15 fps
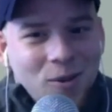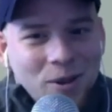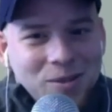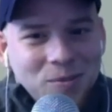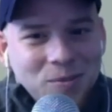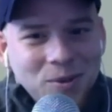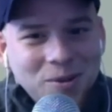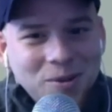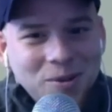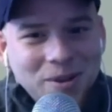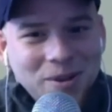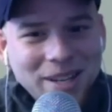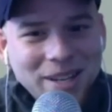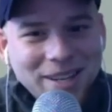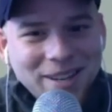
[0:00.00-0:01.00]
going to Puerto
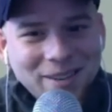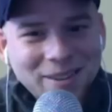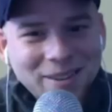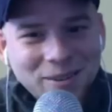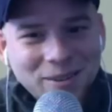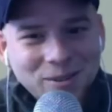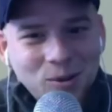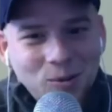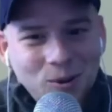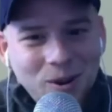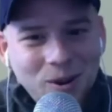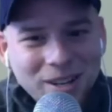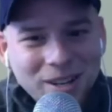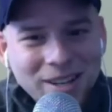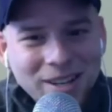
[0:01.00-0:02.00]
Rico to
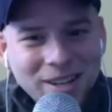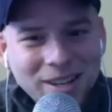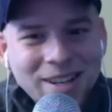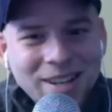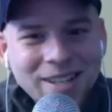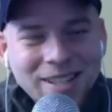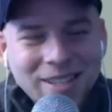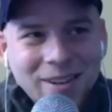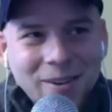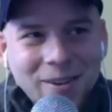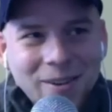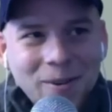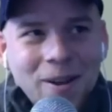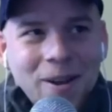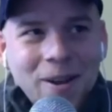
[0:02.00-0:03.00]
work.
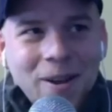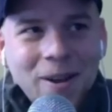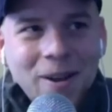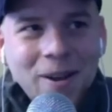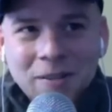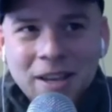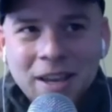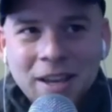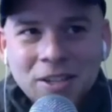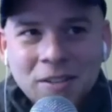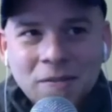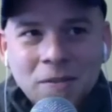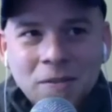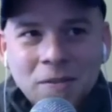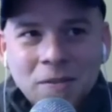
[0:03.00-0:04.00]
So I took a
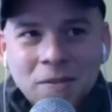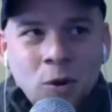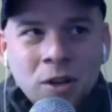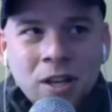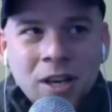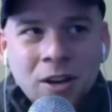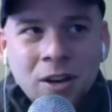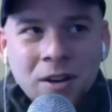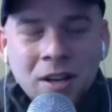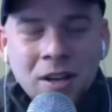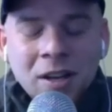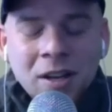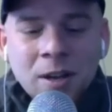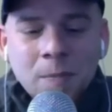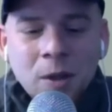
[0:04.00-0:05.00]
vacation from my work here in
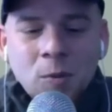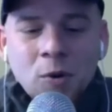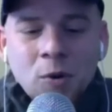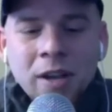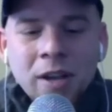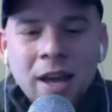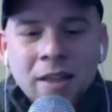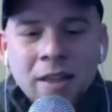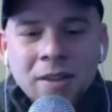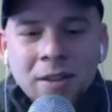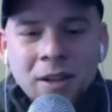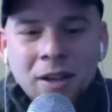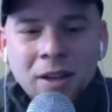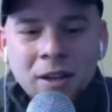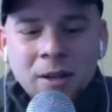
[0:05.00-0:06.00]
Ithaca. I work at
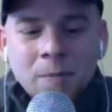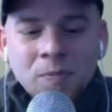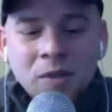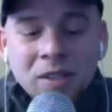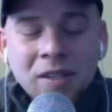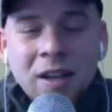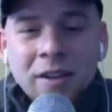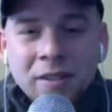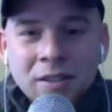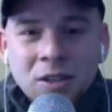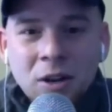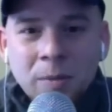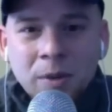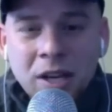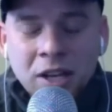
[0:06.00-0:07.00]
the Science Center.
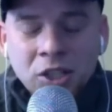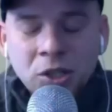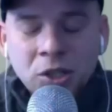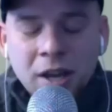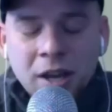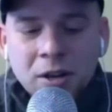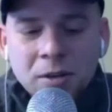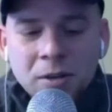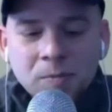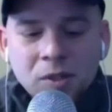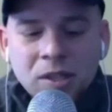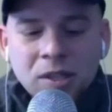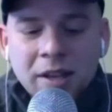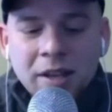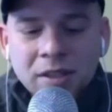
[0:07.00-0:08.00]
I'm an educator,
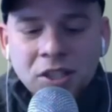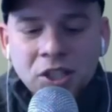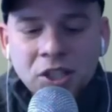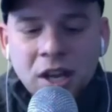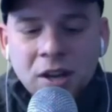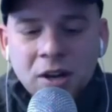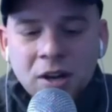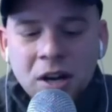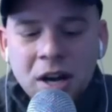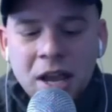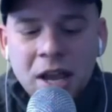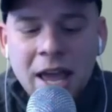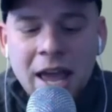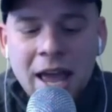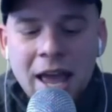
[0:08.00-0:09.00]
science educator,
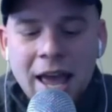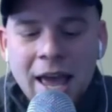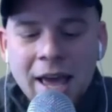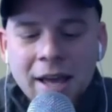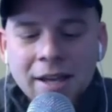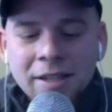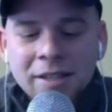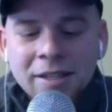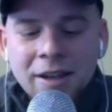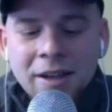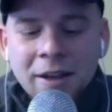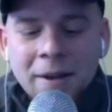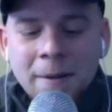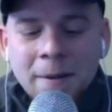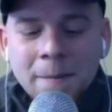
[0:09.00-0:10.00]
and
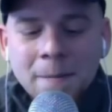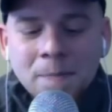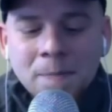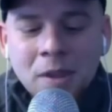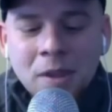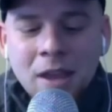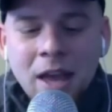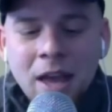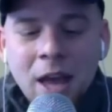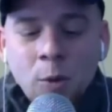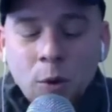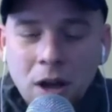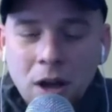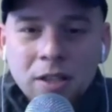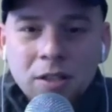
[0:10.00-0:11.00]
I
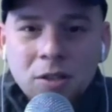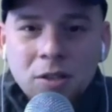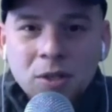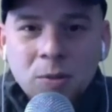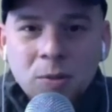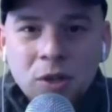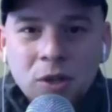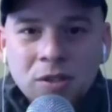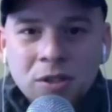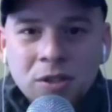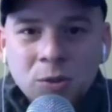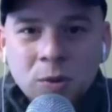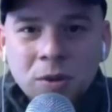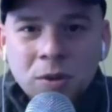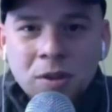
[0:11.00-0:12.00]
went on to do some
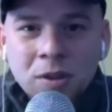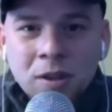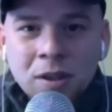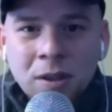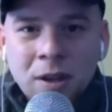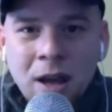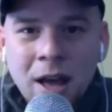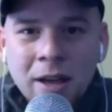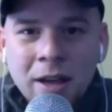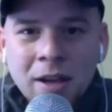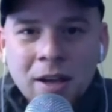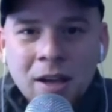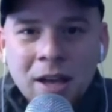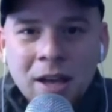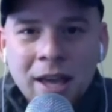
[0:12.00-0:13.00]
research with
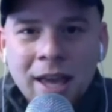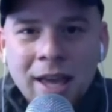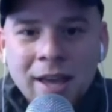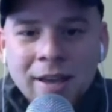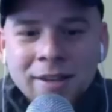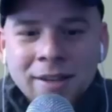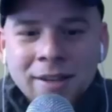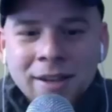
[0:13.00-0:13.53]
Anna, and